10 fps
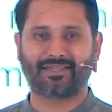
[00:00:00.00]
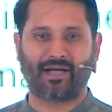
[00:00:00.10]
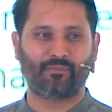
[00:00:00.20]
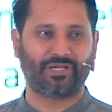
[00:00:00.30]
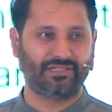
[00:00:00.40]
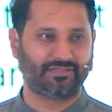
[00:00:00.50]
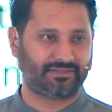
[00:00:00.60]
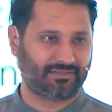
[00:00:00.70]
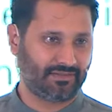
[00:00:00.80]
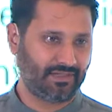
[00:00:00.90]

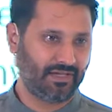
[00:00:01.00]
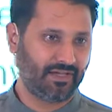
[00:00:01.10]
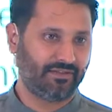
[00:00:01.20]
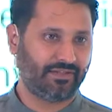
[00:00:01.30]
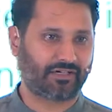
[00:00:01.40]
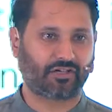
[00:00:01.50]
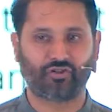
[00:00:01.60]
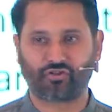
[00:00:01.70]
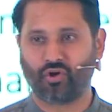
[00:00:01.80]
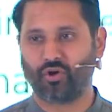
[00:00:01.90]
companies that
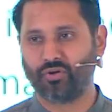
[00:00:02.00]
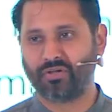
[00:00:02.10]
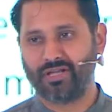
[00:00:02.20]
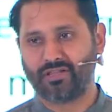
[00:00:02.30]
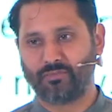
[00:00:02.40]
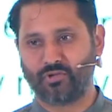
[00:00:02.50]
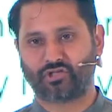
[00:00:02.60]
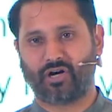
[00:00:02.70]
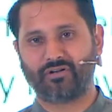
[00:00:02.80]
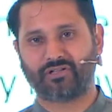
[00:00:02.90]
control the
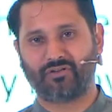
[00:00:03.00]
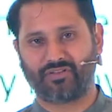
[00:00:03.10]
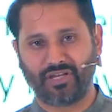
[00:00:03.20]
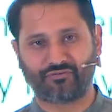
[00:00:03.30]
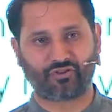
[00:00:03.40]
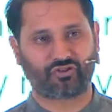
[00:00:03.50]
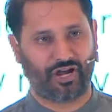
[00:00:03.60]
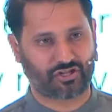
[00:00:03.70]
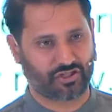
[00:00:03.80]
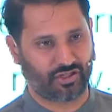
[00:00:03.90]
majority of the
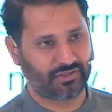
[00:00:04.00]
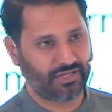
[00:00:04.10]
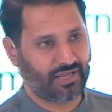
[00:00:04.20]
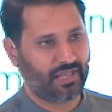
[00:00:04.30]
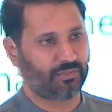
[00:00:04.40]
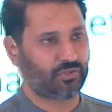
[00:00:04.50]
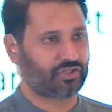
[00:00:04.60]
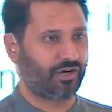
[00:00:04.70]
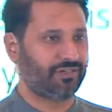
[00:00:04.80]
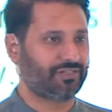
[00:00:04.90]
infrastructure and the
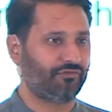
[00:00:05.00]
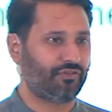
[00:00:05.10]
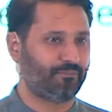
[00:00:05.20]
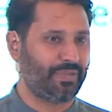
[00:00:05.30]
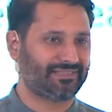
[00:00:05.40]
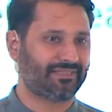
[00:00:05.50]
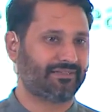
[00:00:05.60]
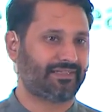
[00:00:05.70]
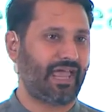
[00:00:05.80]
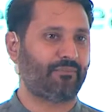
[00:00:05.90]
majority of the
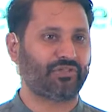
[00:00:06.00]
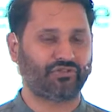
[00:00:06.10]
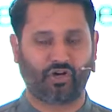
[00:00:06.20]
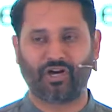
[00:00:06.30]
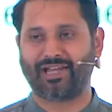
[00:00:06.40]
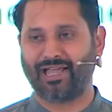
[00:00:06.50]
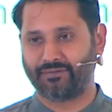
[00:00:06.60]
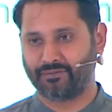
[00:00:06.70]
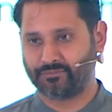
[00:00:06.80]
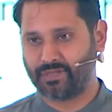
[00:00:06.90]
business that happens
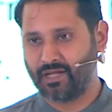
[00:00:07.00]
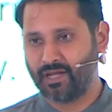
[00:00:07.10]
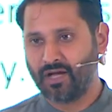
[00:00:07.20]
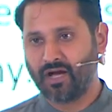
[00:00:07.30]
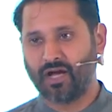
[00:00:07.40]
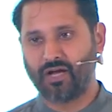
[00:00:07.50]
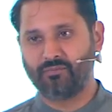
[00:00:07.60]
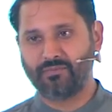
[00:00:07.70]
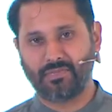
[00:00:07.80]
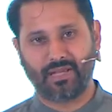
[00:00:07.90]
online.
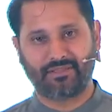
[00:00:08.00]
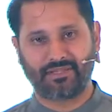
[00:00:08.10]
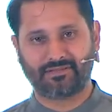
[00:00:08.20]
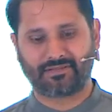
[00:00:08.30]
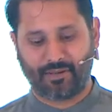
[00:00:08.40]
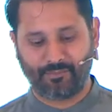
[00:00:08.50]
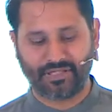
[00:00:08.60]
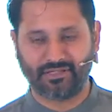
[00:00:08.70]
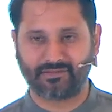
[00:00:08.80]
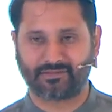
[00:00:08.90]
And these
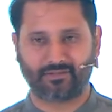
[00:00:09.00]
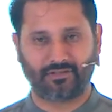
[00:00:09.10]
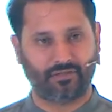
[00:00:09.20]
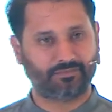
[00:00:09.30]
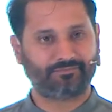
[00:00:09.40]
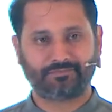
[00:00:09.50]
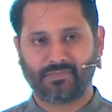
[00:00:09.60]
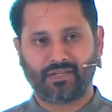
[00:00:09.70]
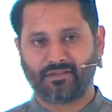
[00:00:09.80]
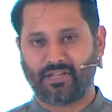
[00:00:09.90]
companies, you know,
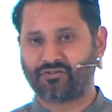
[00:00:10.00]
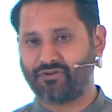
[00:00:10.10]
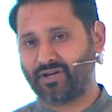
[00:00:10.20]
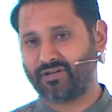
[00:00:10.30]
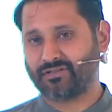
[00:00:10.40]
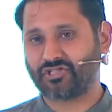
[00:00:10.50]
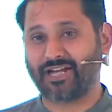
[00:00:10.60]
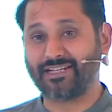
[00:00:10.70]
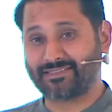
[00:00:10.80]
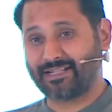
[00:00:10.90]
there are 3
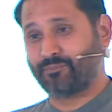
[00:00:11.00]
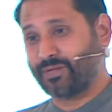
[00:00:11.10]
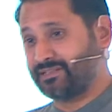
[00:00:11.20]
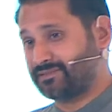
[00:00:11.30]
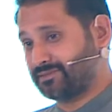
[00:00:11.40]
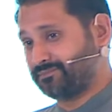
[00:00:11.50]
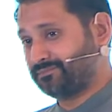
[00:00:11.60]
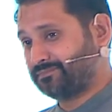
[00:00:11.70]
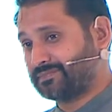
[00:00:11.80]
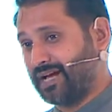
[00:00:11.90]
Chinese companies,
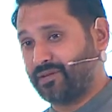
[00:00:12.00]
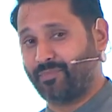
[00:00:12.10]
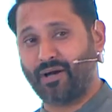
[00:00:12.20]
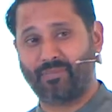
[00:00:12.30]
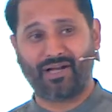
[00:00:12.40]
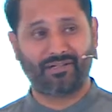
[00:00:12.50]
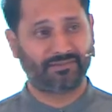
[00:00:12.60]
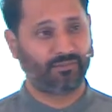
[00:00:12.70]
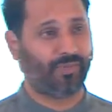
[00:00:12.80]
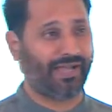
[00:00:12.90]
Alibaba,
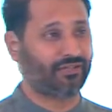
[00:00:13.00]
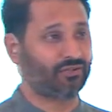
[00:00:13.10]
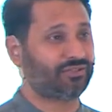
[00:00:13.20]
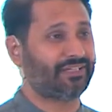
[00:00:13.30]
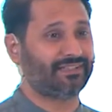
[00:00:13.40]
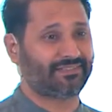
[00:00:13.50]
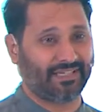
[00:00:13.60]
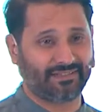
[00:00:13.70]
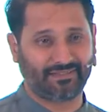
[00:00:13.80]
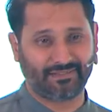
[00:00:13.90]
Baidu,
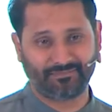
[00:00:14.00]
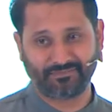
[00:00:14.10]
Tencent,